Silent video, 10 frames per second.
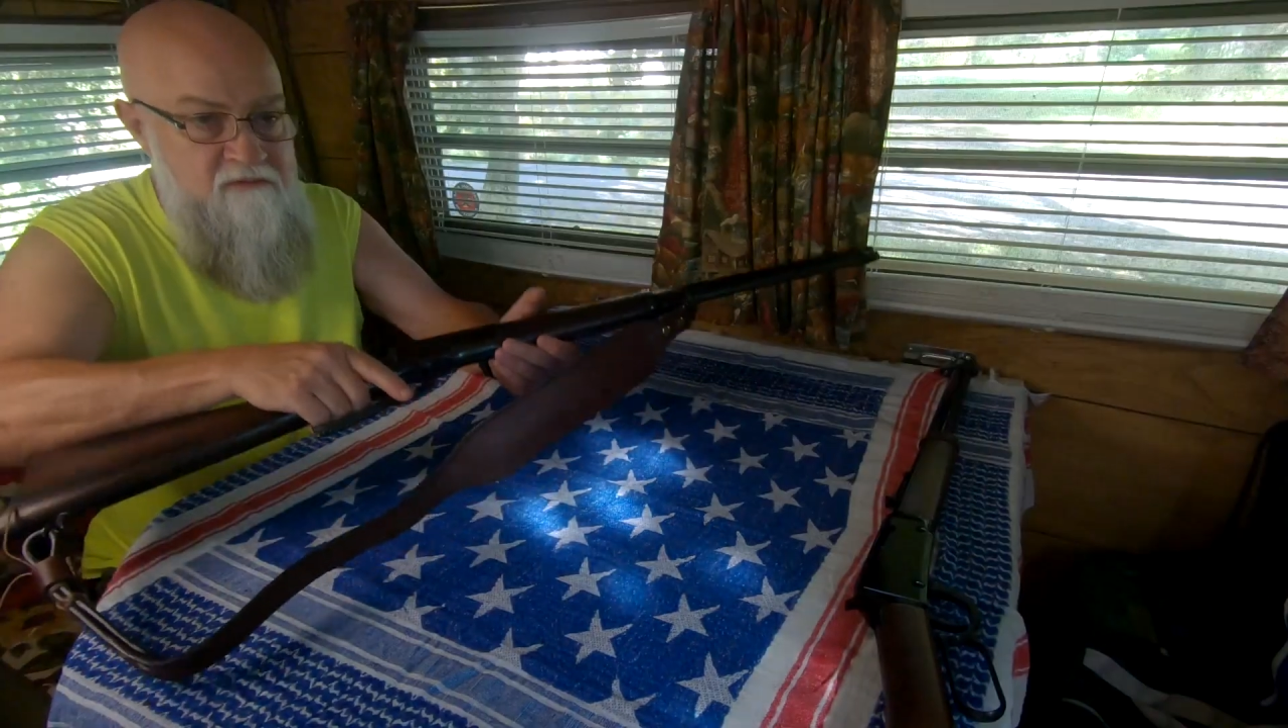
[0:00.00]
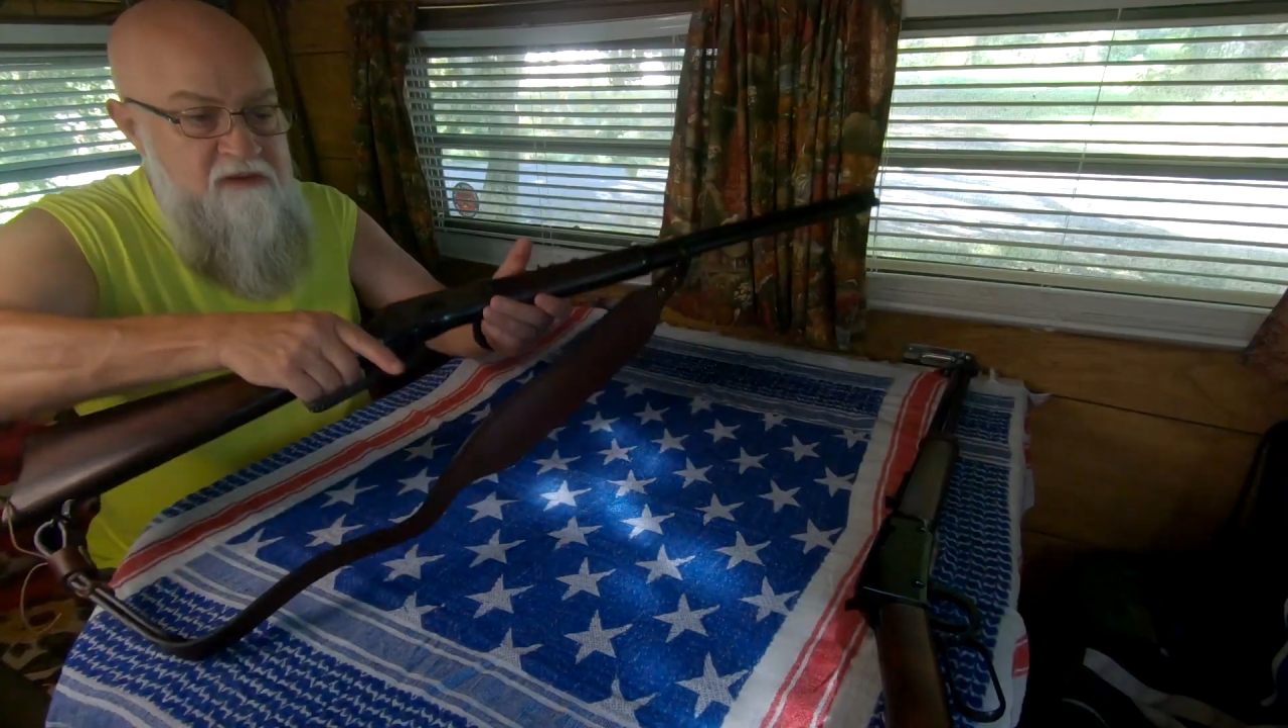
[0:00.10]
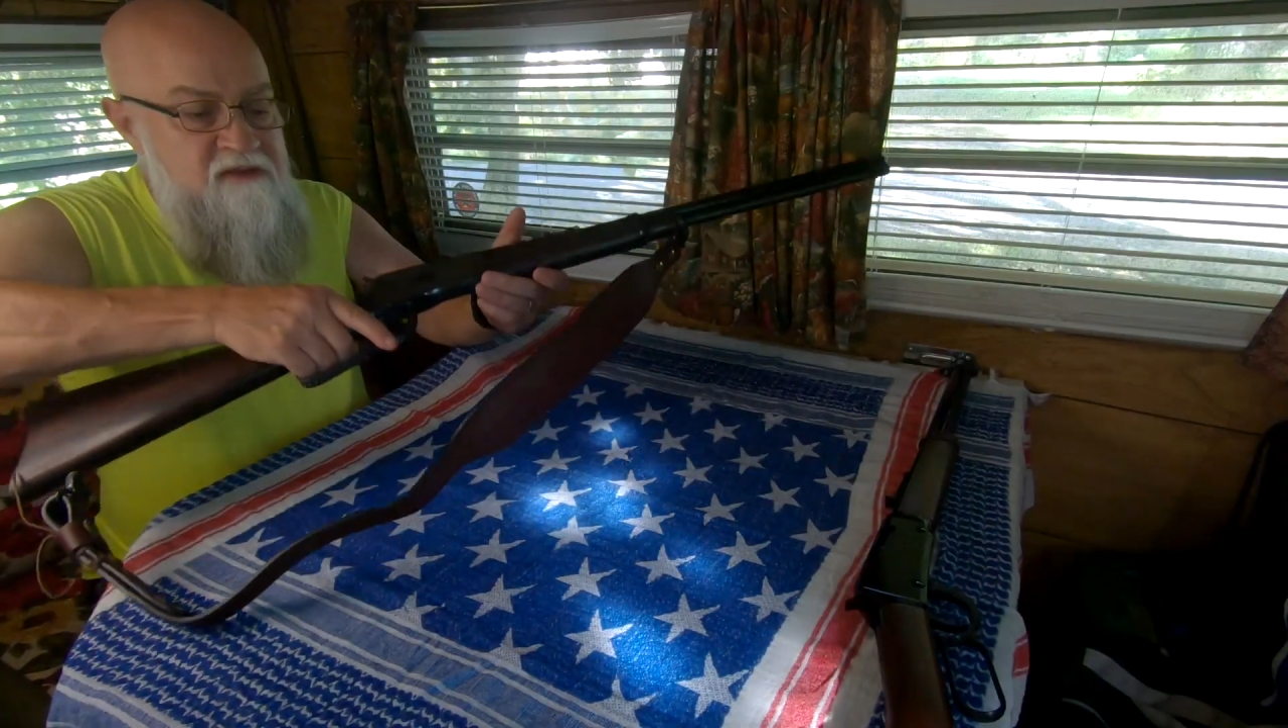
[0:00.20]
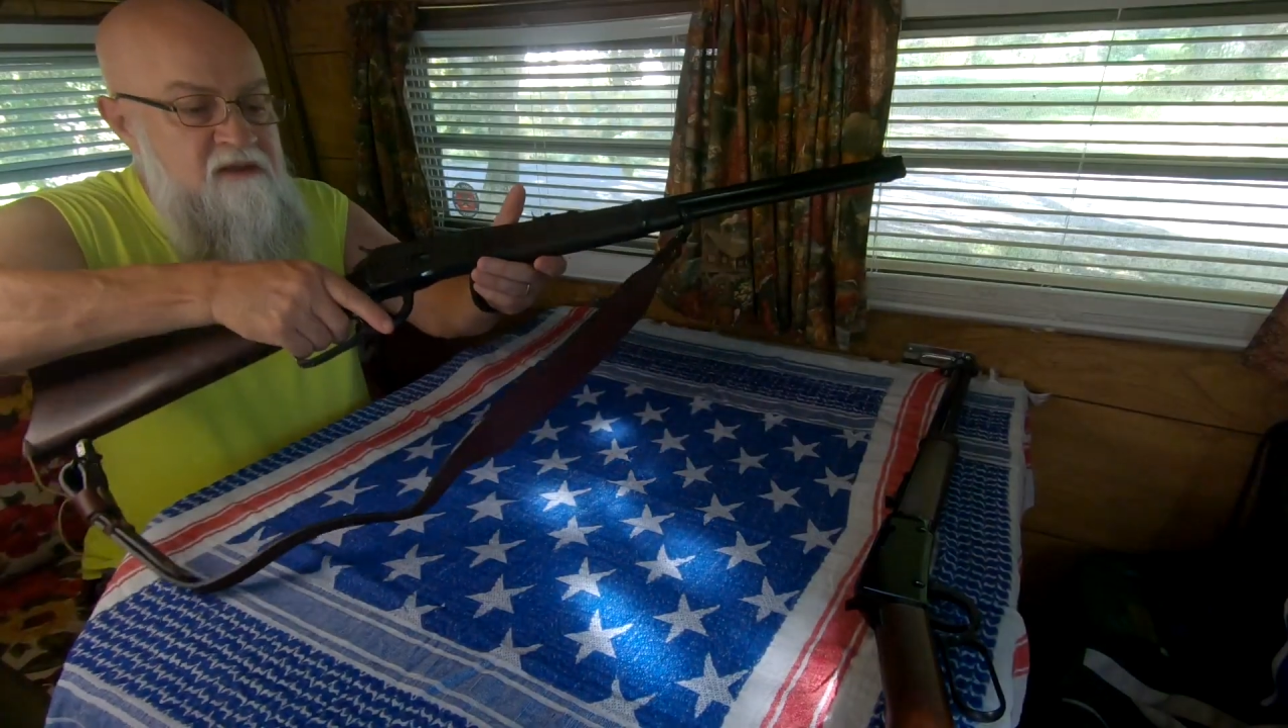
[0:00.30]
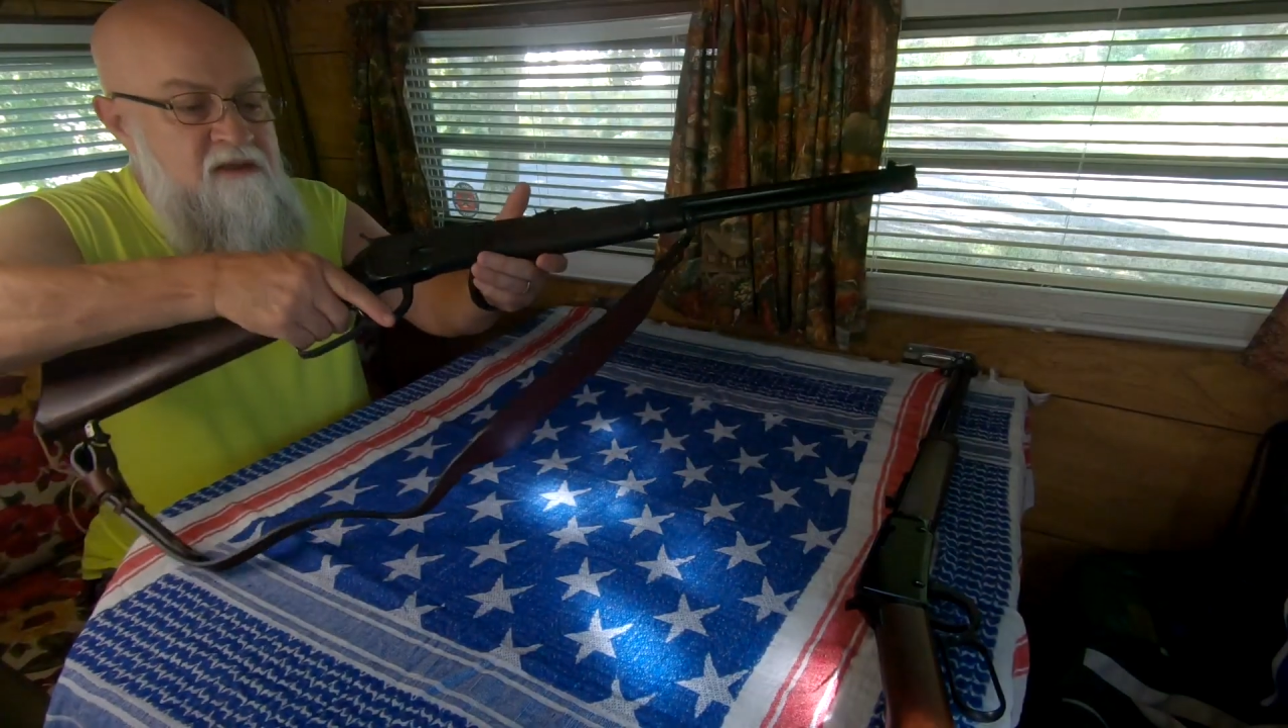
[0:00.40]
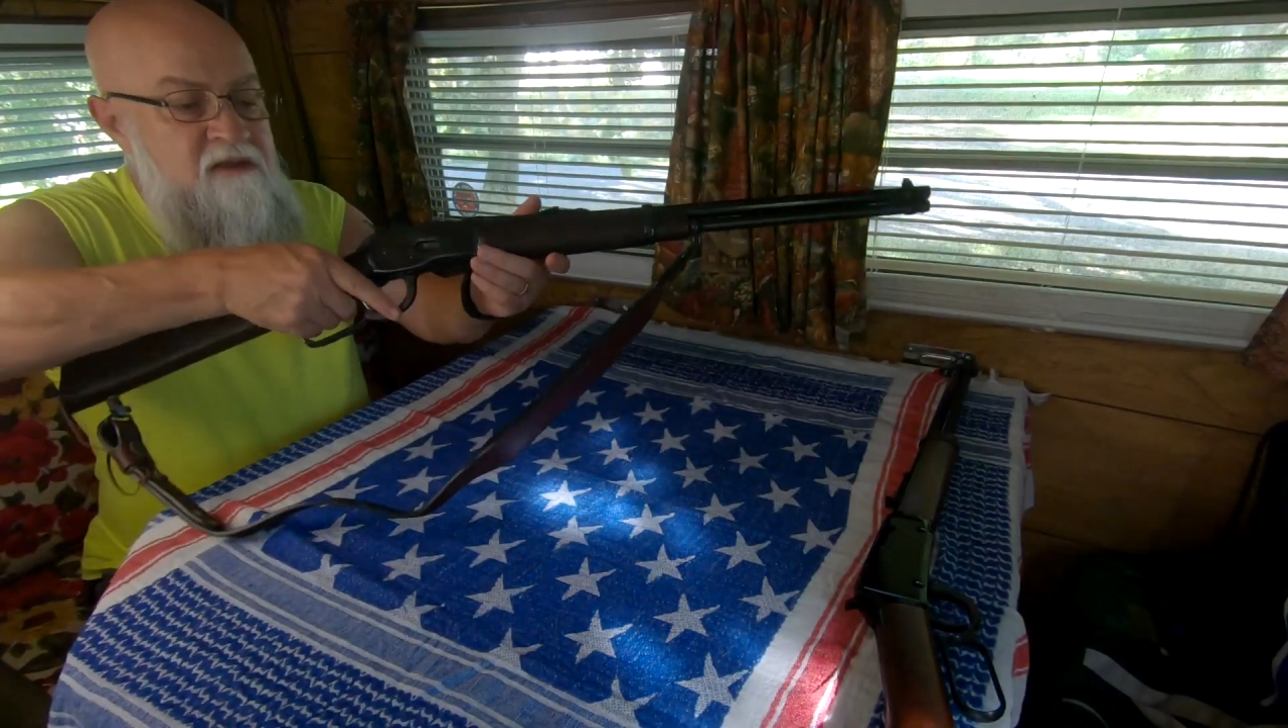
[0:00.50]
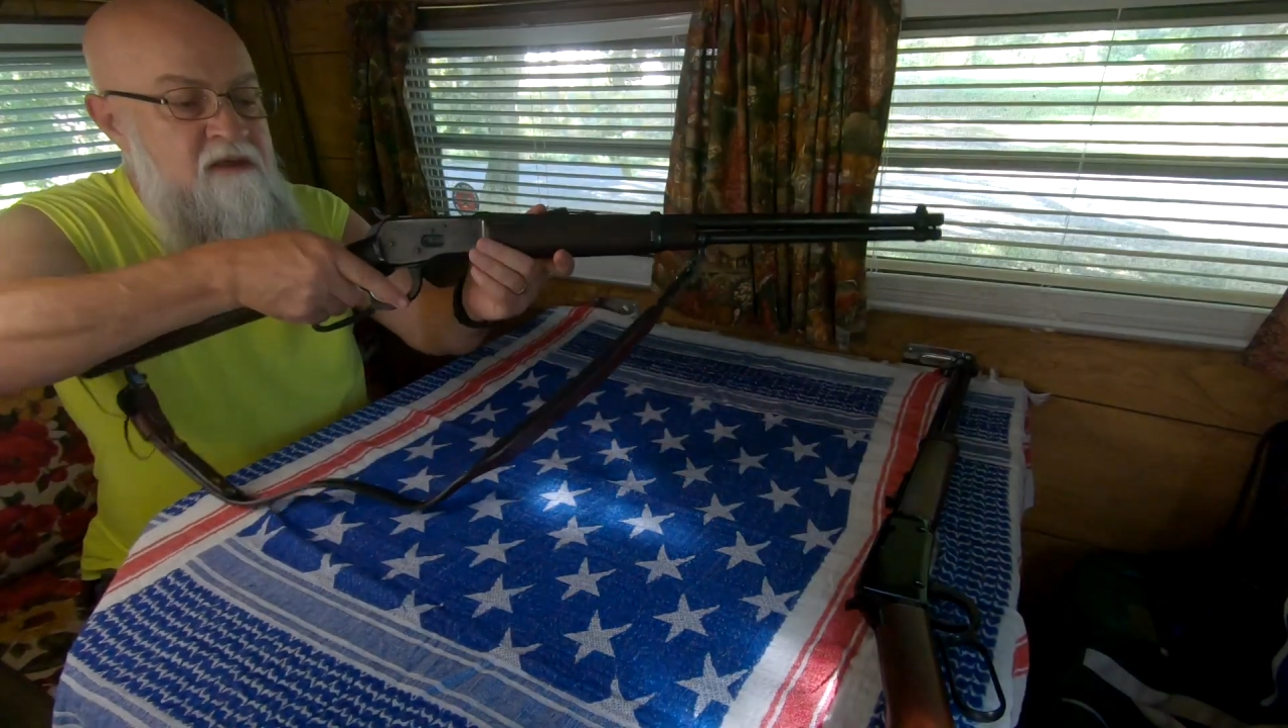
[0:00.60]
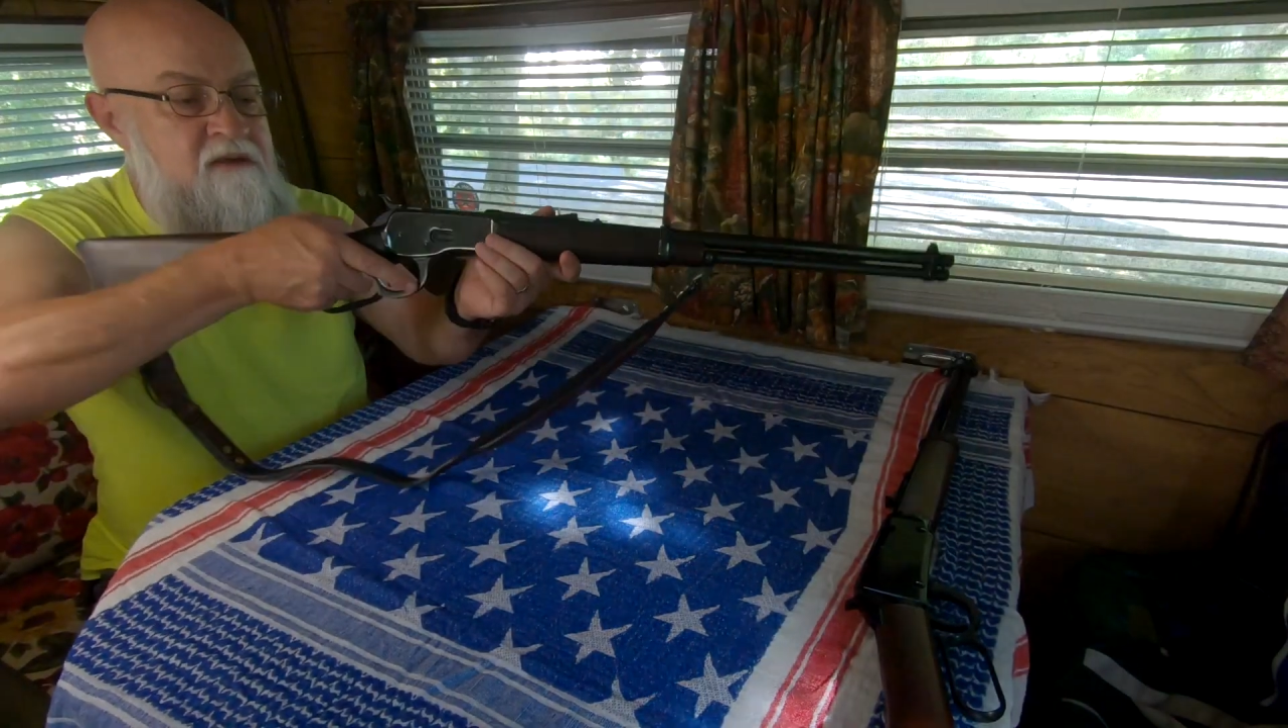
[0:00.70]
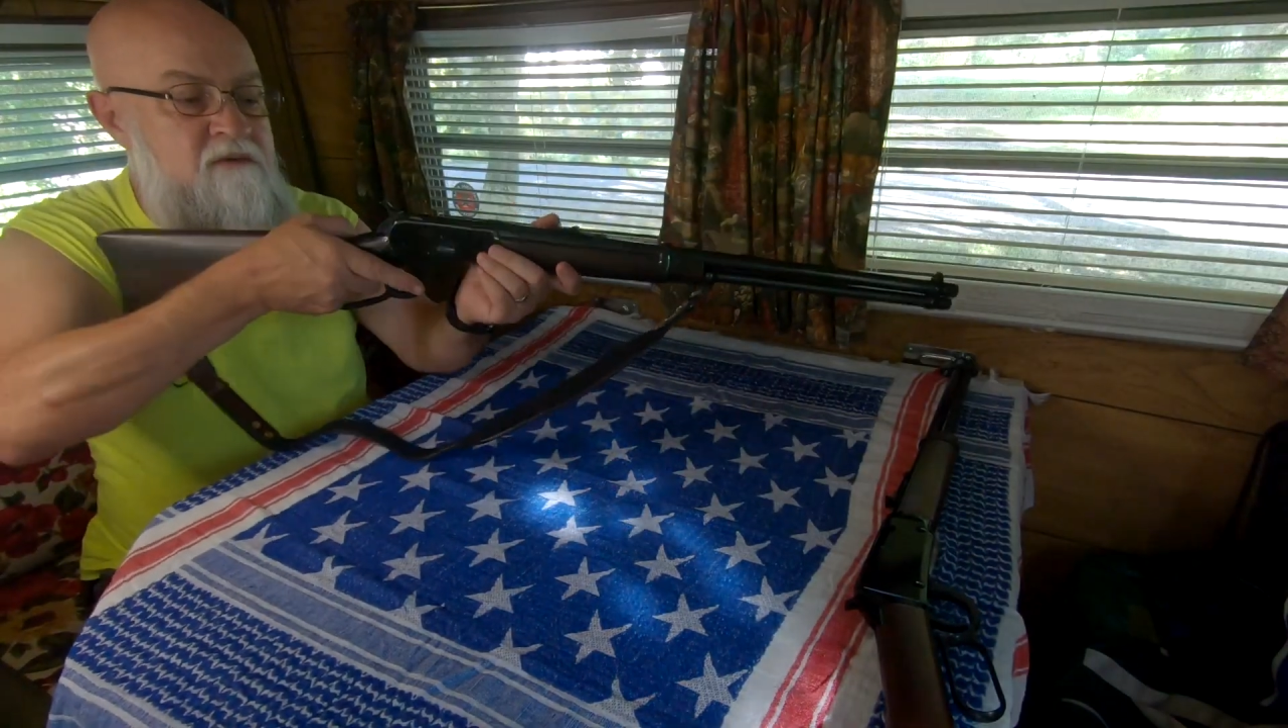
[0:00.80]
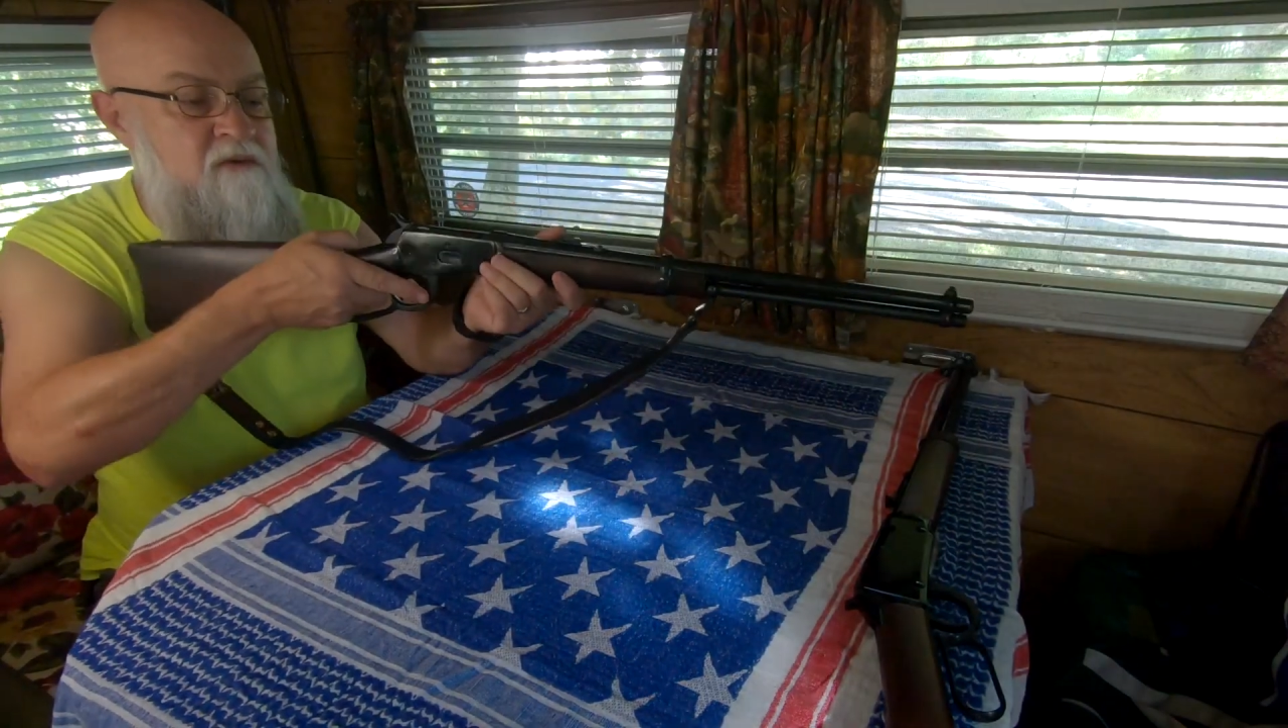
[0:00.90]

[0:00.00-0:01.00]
one, it's a little